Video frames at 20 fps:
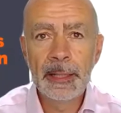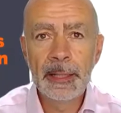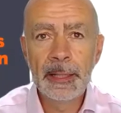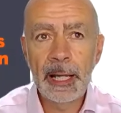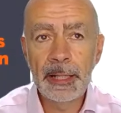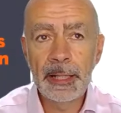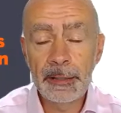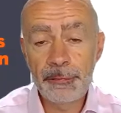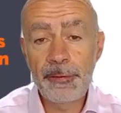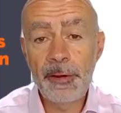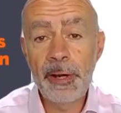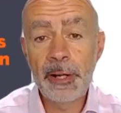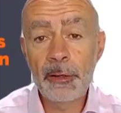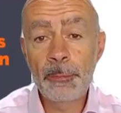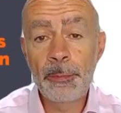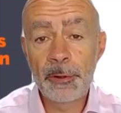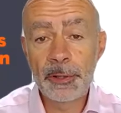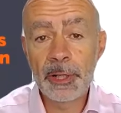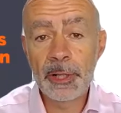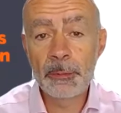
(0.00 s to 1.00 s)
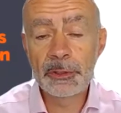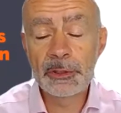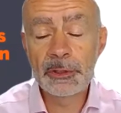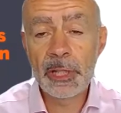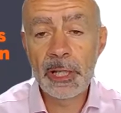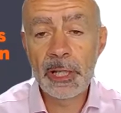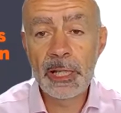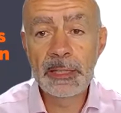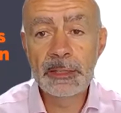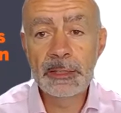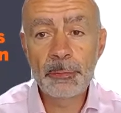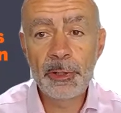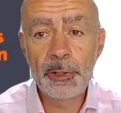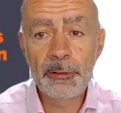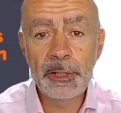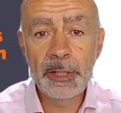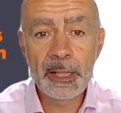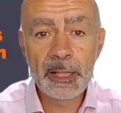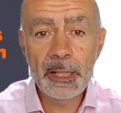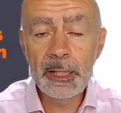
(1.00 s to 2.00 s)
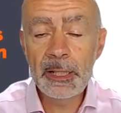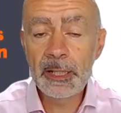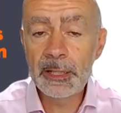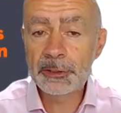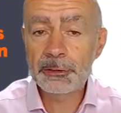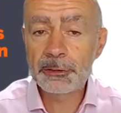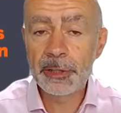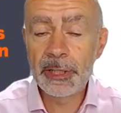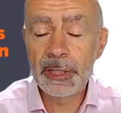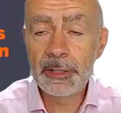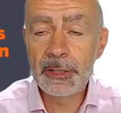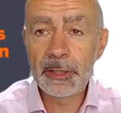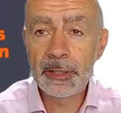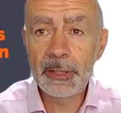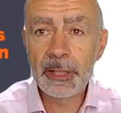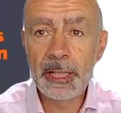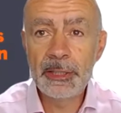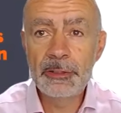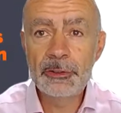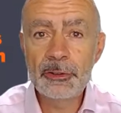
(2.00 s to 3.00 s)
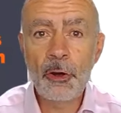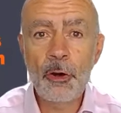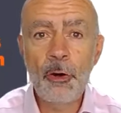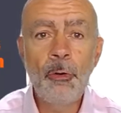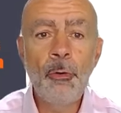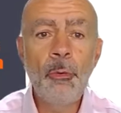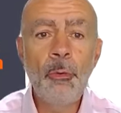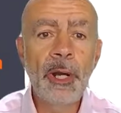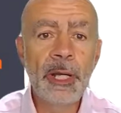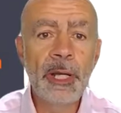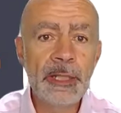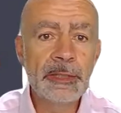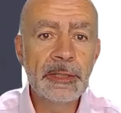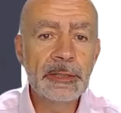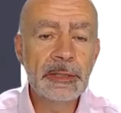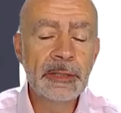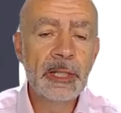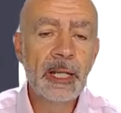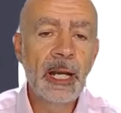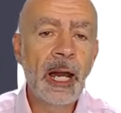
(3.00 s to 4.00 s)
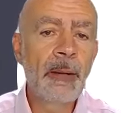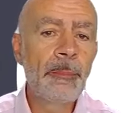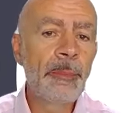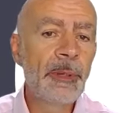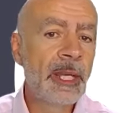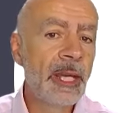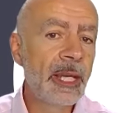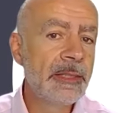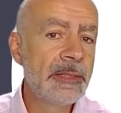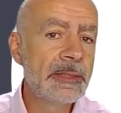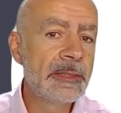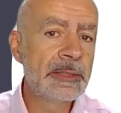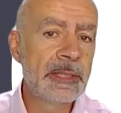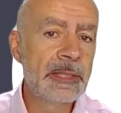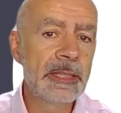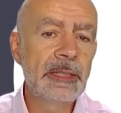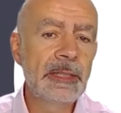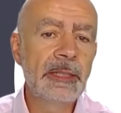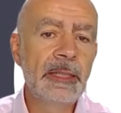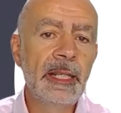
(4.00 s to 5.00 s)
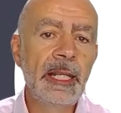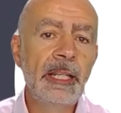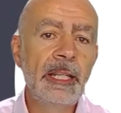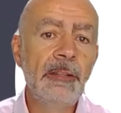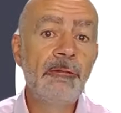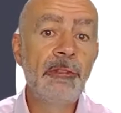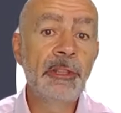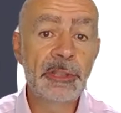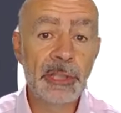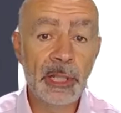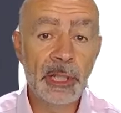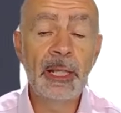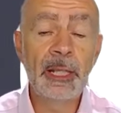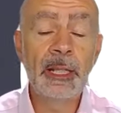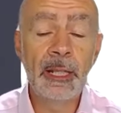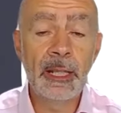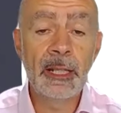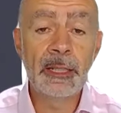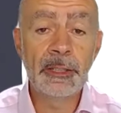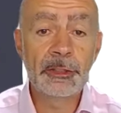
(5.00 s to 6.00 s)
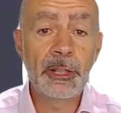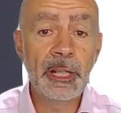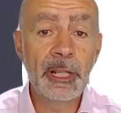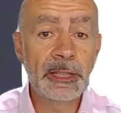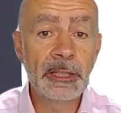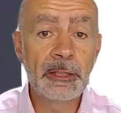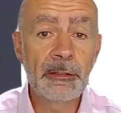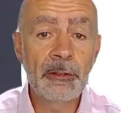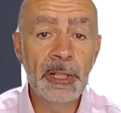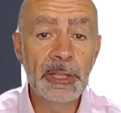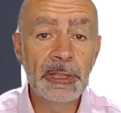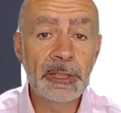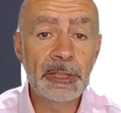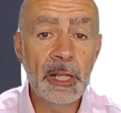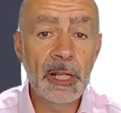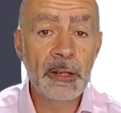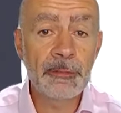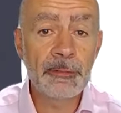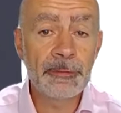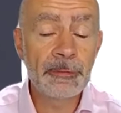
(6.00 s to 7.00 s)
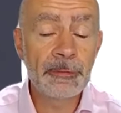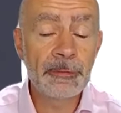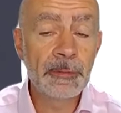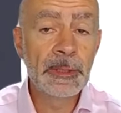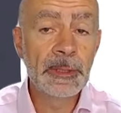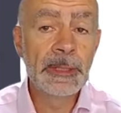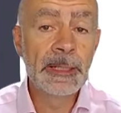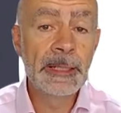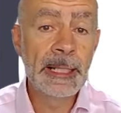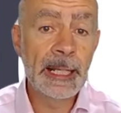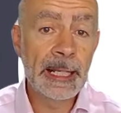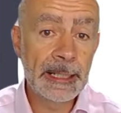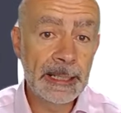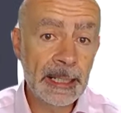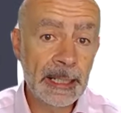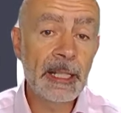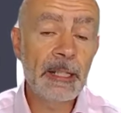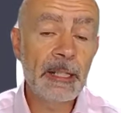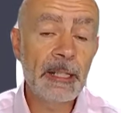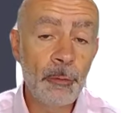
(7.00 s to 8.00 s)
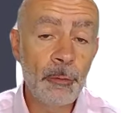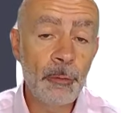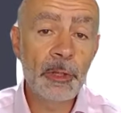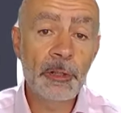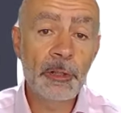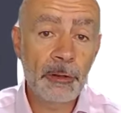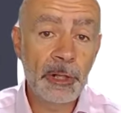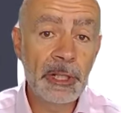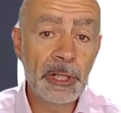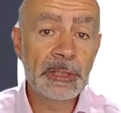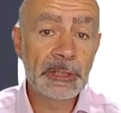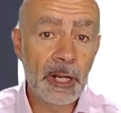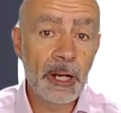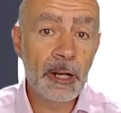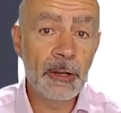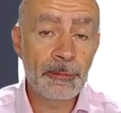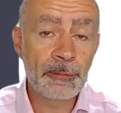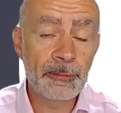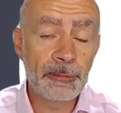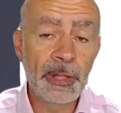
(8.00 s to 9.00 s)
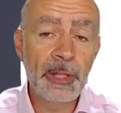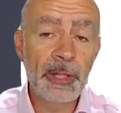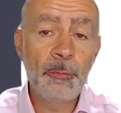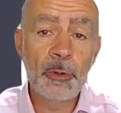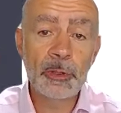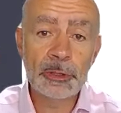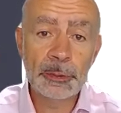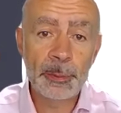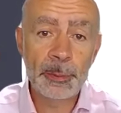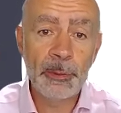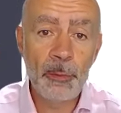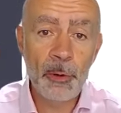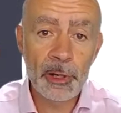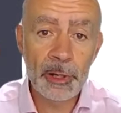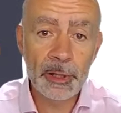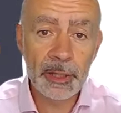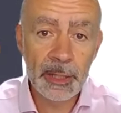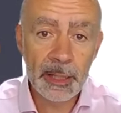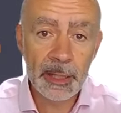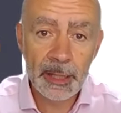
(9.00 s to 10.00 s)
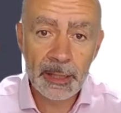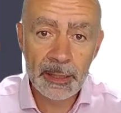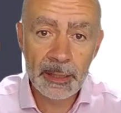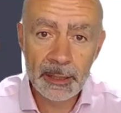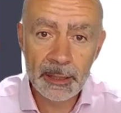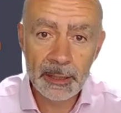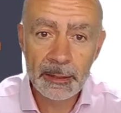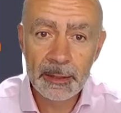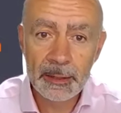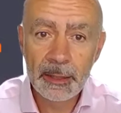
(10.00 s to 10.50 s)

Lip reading: And the final point I would say is we're in an industry that is always up against it in retaining and attracting great staff. And again, if you want great staff, they want to be working in an